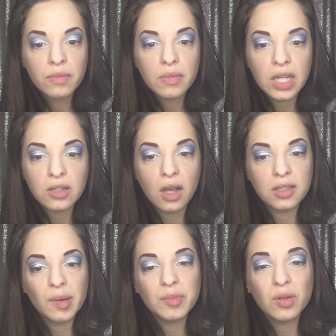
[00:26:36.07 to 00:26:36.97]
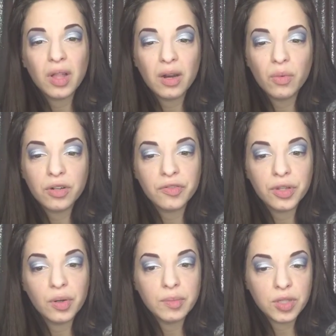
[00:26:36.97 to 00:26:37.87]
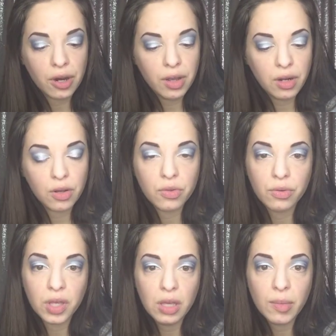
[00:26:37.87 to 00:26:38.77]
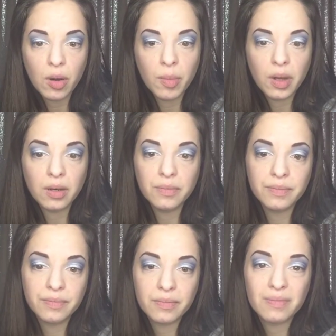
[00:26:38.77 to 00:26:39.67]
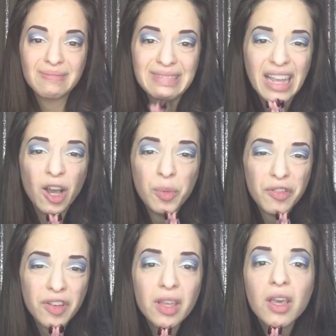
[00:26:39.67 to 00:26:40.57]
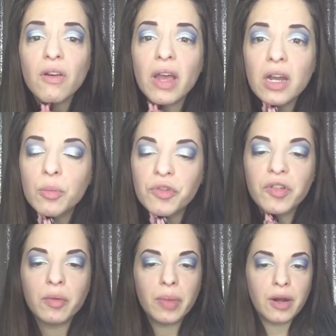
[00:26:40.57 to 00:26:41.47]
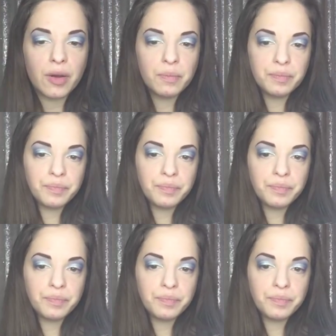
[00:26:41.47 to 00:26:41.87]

That's awesome. I'm so glad it worked for you. I'm sorry you had to go through chemo, but I hope you're feeling all right. I hope you're feeling better.